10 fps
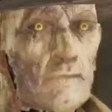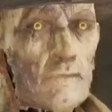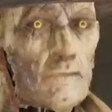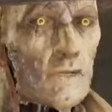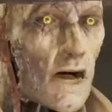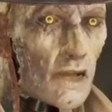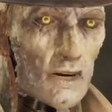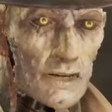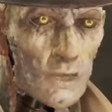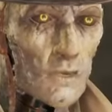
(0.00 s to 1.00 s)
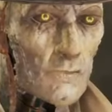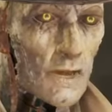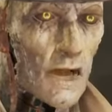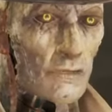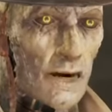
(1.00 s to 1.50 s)
Then you got the newer
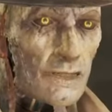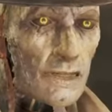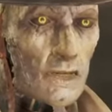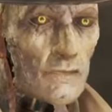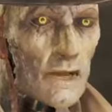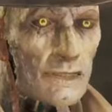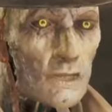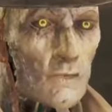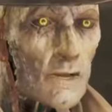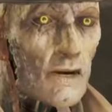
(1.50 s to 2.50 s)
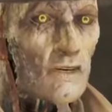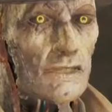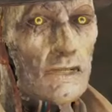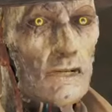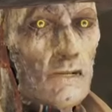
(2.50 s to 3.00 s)
models, good as human,
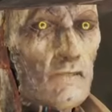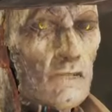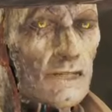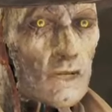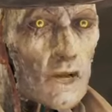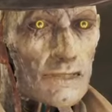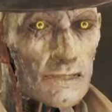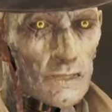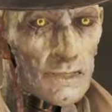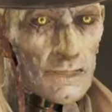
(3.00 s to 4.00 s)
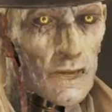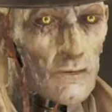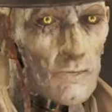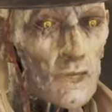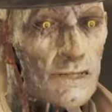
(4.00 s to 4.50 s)
that infiltrate cities
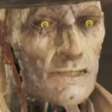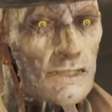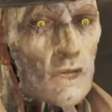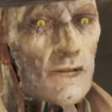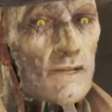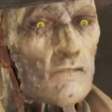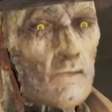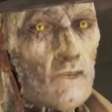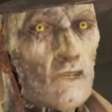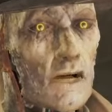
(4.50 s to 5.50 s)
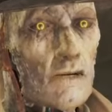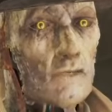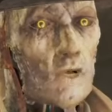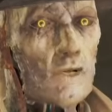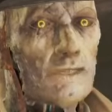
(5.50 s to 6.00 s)
and pull strings from the
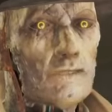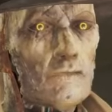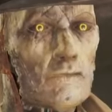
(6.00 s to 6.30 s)
shadows.